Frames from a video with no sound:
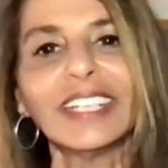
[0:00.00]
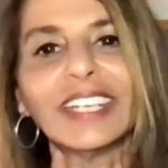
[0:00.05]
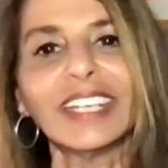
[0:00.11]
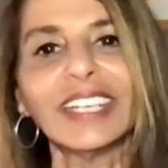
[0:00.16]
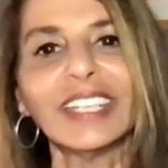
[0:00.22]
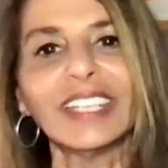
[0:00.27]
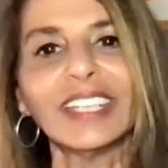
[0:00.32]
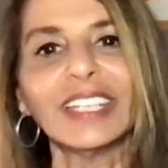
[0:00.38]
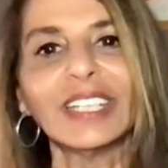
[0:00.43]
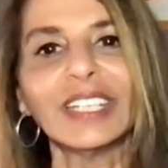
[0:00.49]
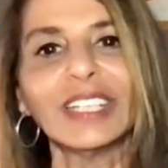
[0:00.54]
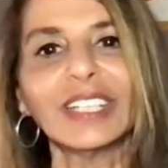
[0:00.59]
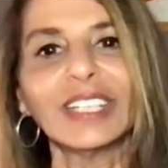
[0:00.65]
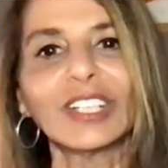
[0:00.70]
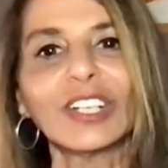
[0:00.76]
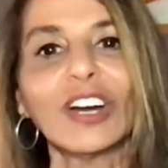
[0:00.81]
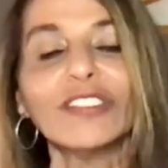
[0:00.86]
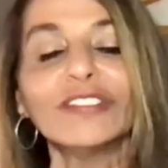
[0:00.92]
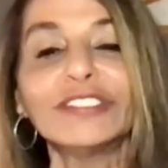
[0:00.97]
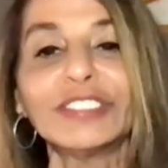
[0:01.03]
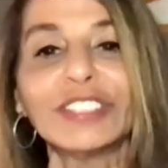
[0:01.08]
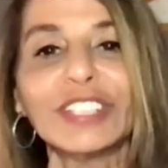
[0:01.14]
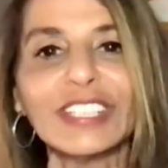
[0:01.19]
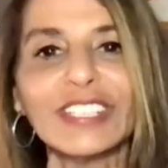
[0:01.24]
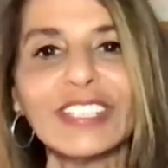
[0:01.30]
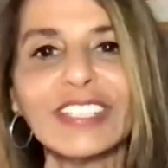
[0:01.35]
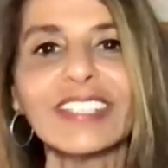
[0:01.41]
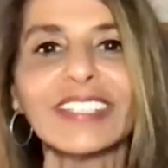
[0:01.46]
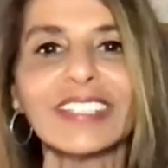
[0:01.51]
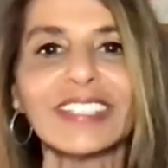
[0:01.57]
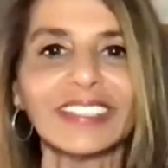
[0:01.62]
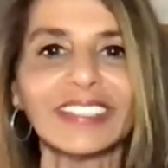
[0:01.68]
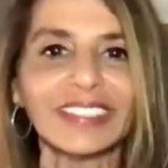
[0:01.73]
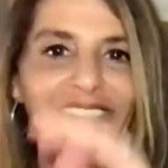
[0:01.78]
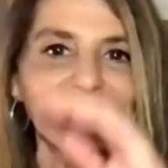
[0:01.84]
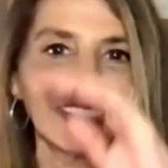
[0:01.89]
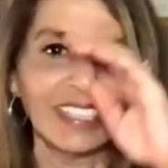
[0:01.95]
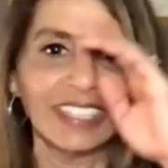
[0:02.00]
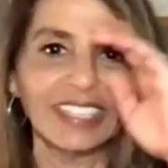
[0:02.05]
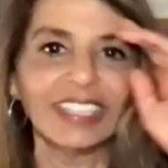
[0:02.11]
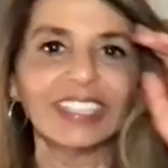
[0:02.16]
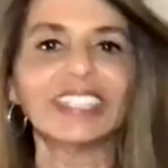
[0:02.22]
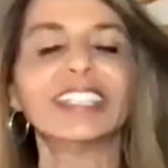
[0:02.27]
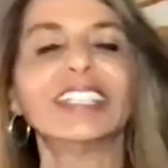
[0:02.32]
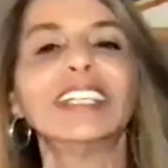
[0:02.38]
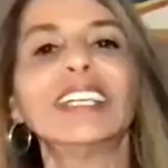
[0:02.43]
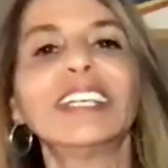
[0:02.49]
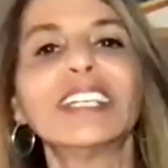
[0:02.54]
in the conference, the